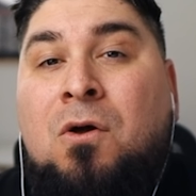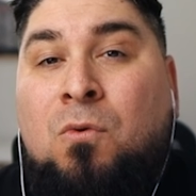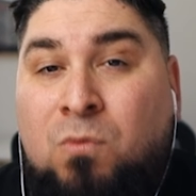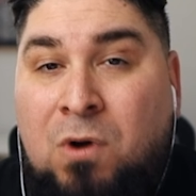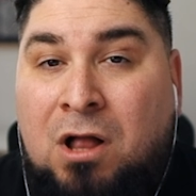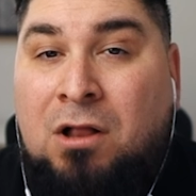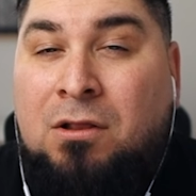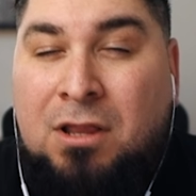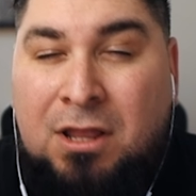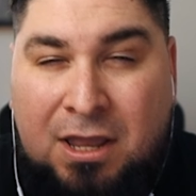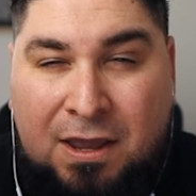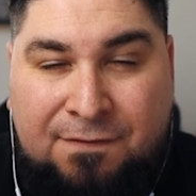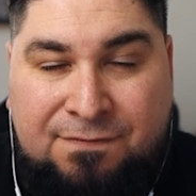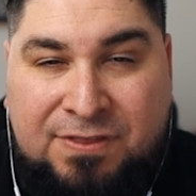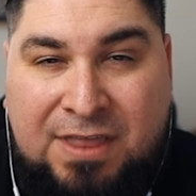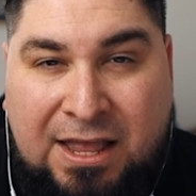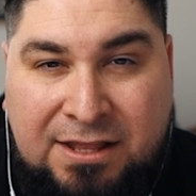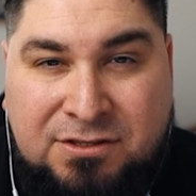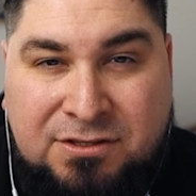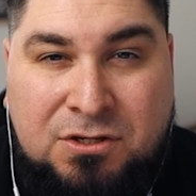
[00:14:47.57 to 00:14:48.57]
Well,
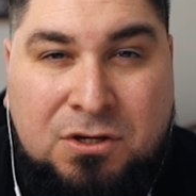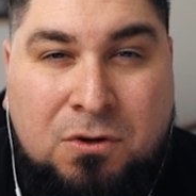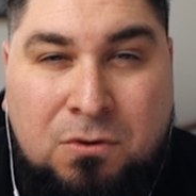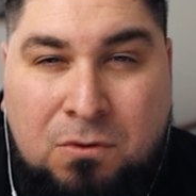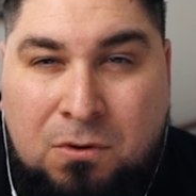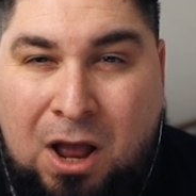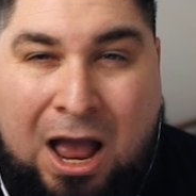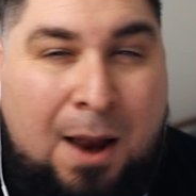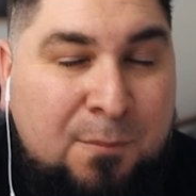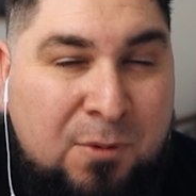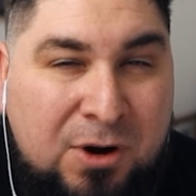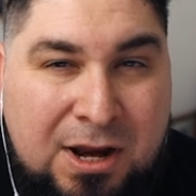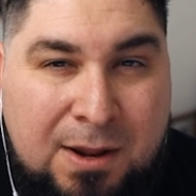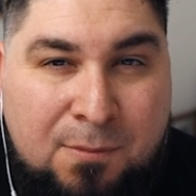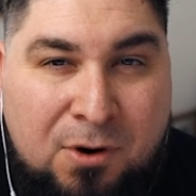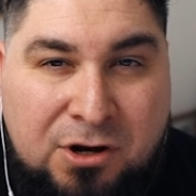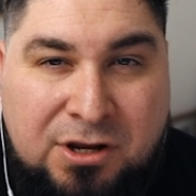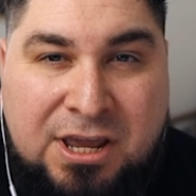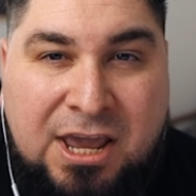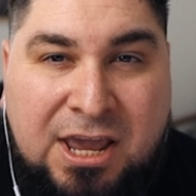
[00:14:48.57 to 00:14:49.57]
if that's you, I'm Rene
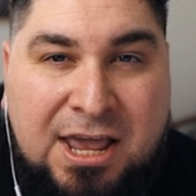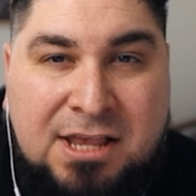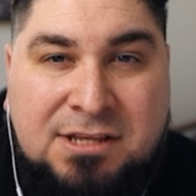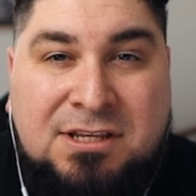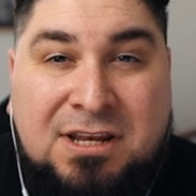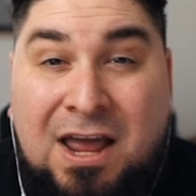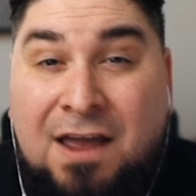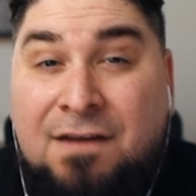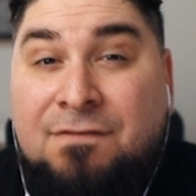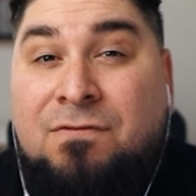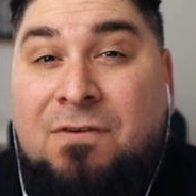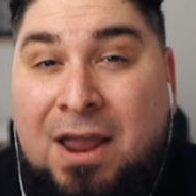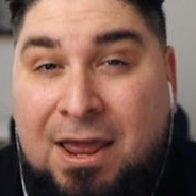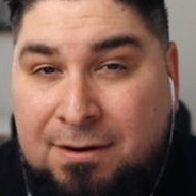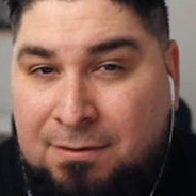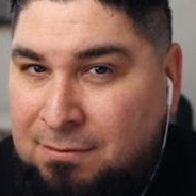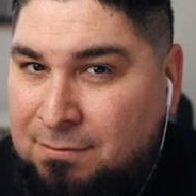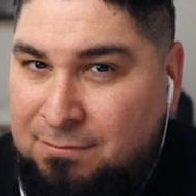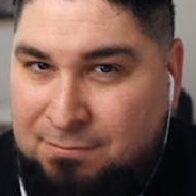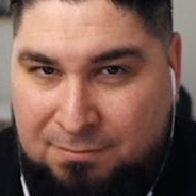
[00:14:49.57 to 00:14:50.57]
Marquez, and I've
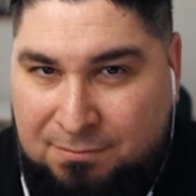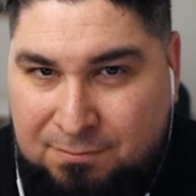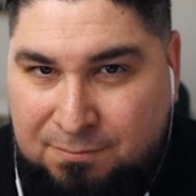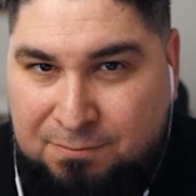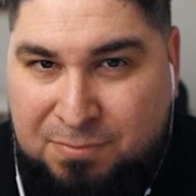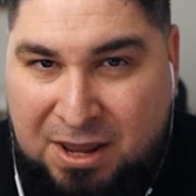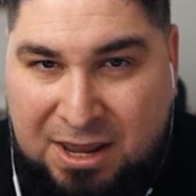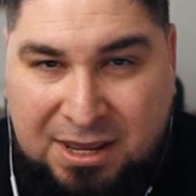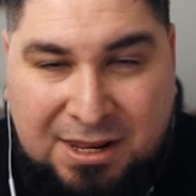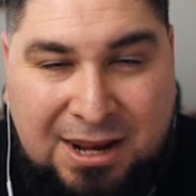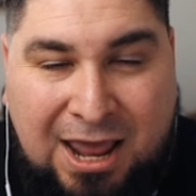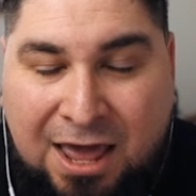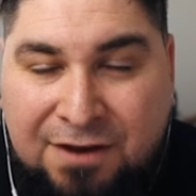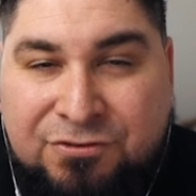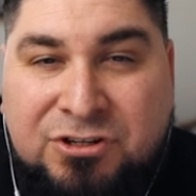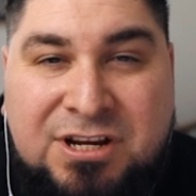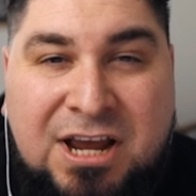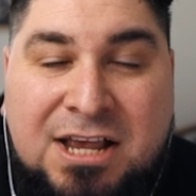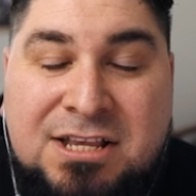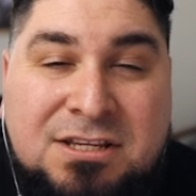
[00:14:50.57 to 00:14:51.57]
ran paid
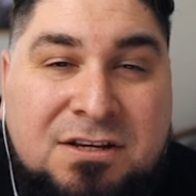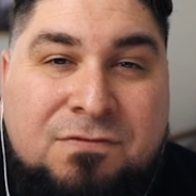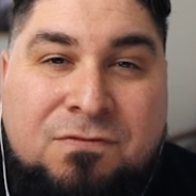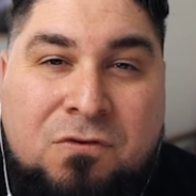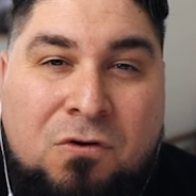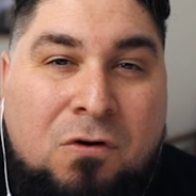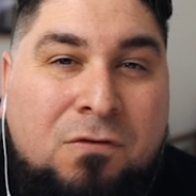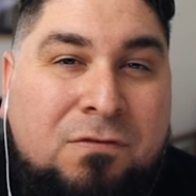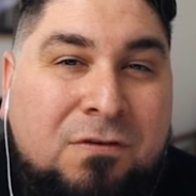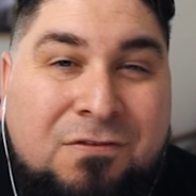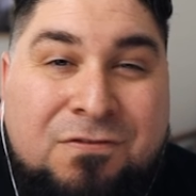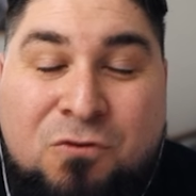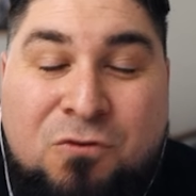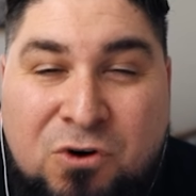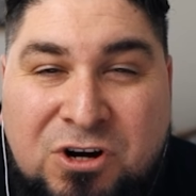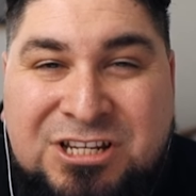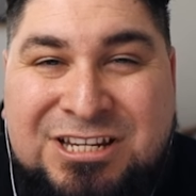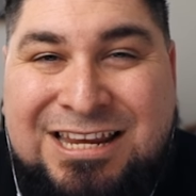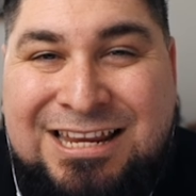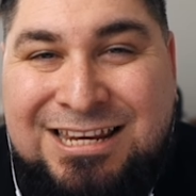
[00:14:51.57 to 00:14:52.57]
advertising for over
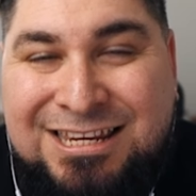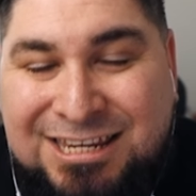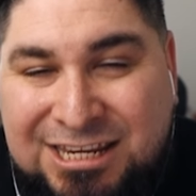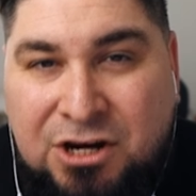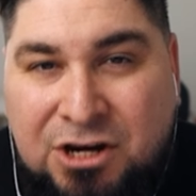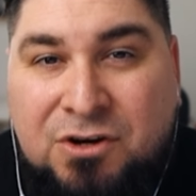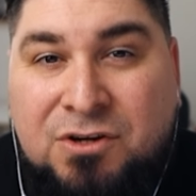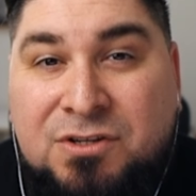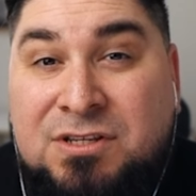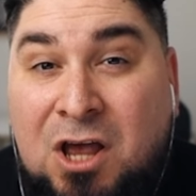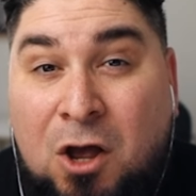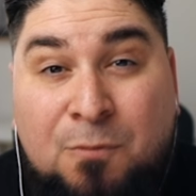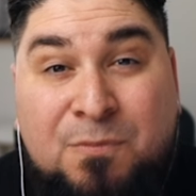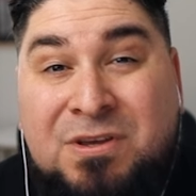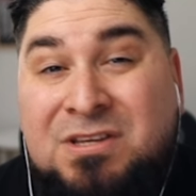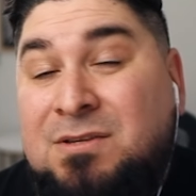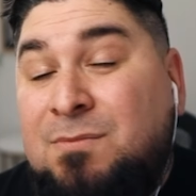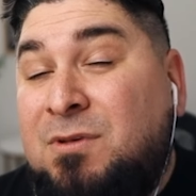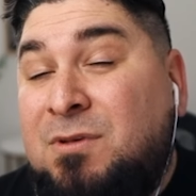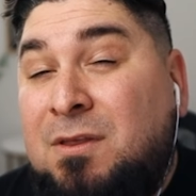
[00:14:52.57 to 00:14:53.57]
14 years,
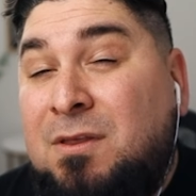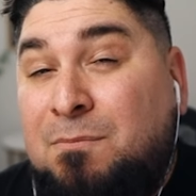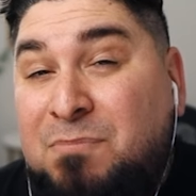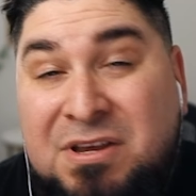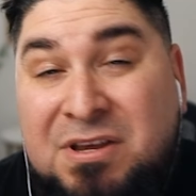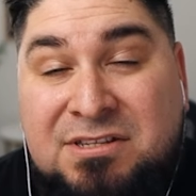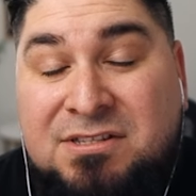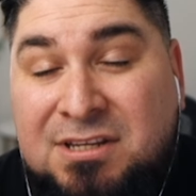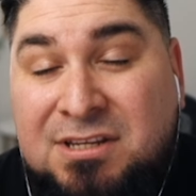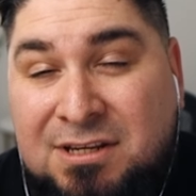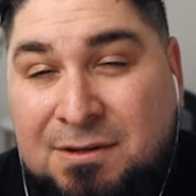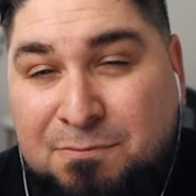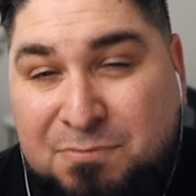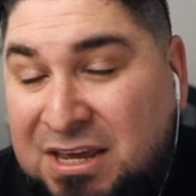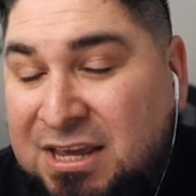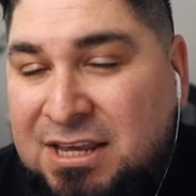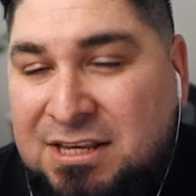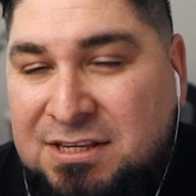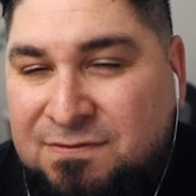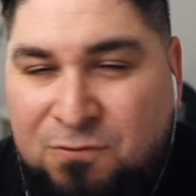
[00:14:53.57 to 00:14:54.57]
helping some of the
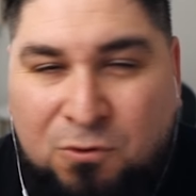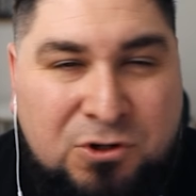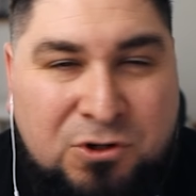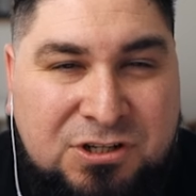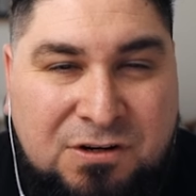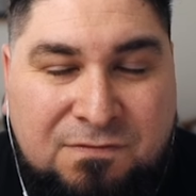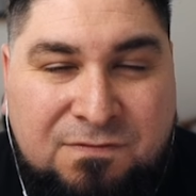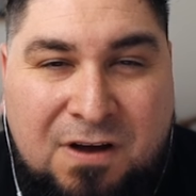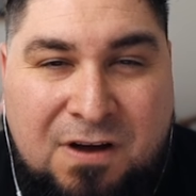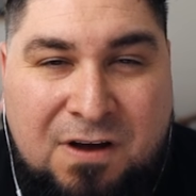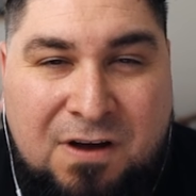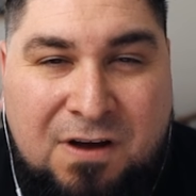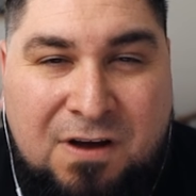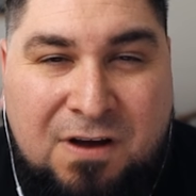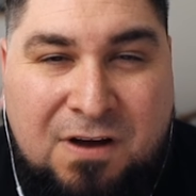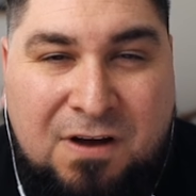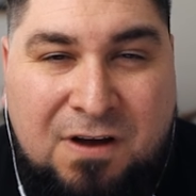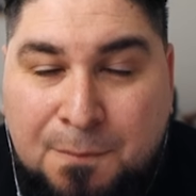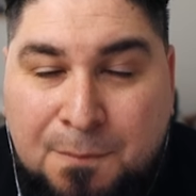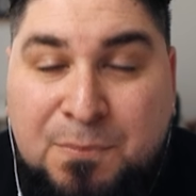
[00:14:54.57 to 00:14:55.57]
biggest Fortune
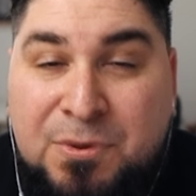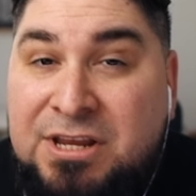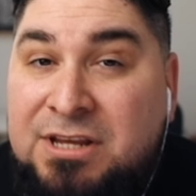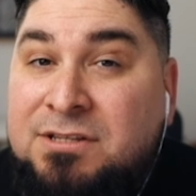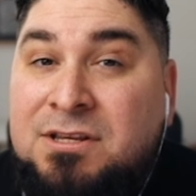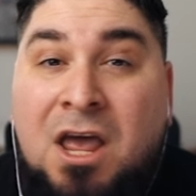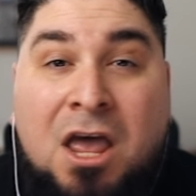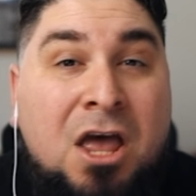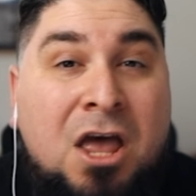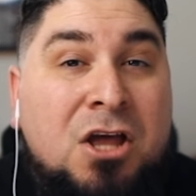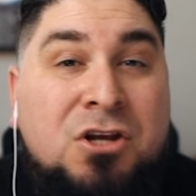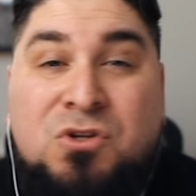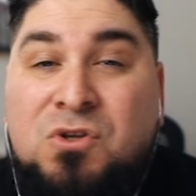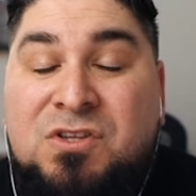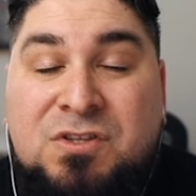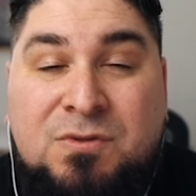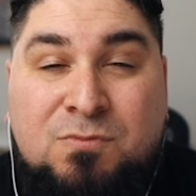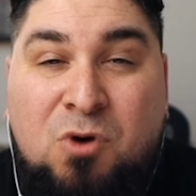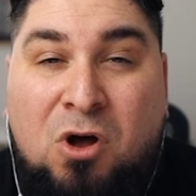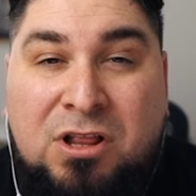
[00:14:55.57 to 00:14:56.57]
500 companies to the
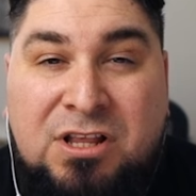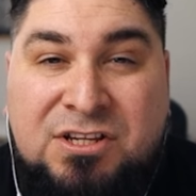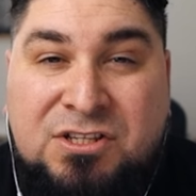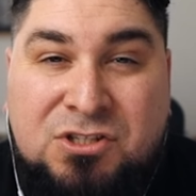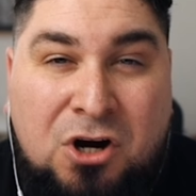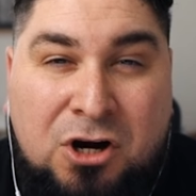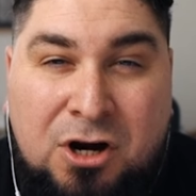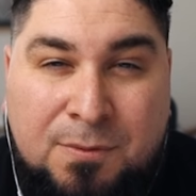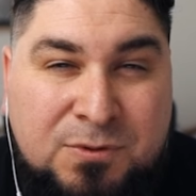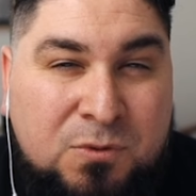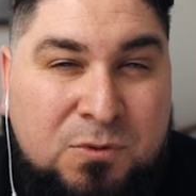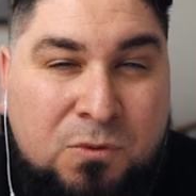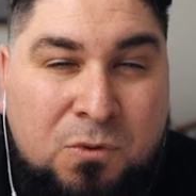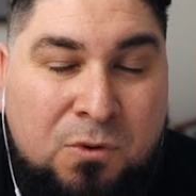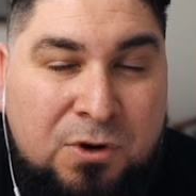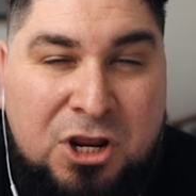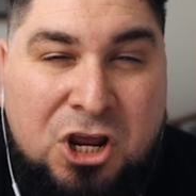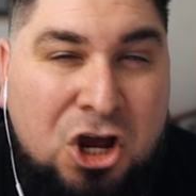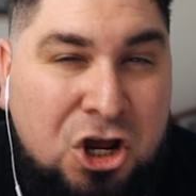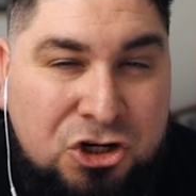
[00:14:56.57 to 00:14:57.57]
smallest startups with
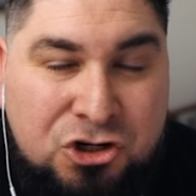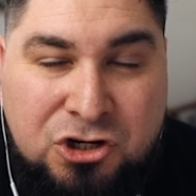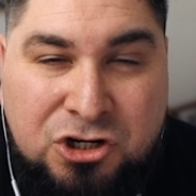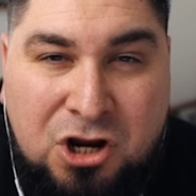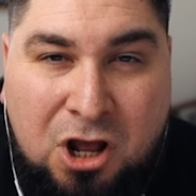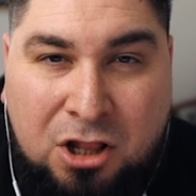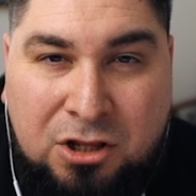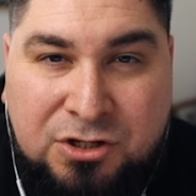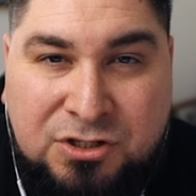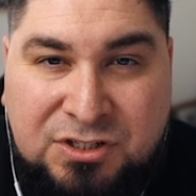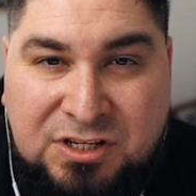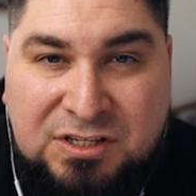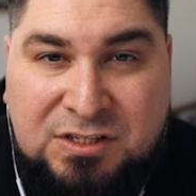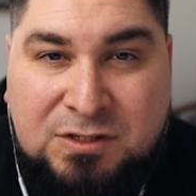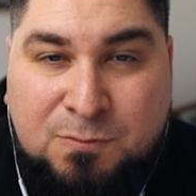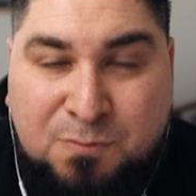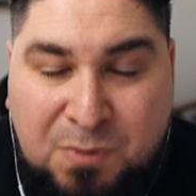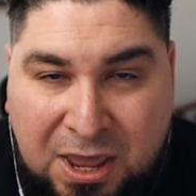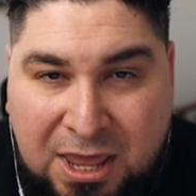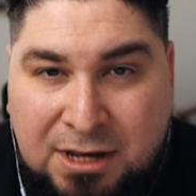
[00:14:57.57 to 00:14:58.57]
only $100 to
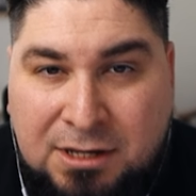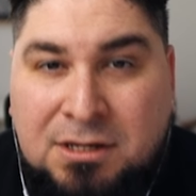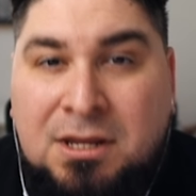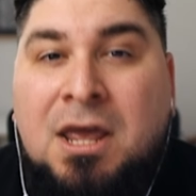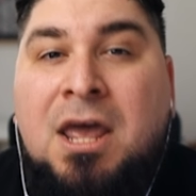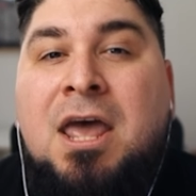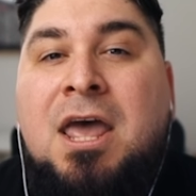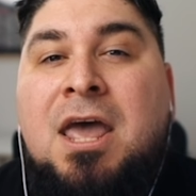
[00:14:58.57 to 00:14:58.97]
spend.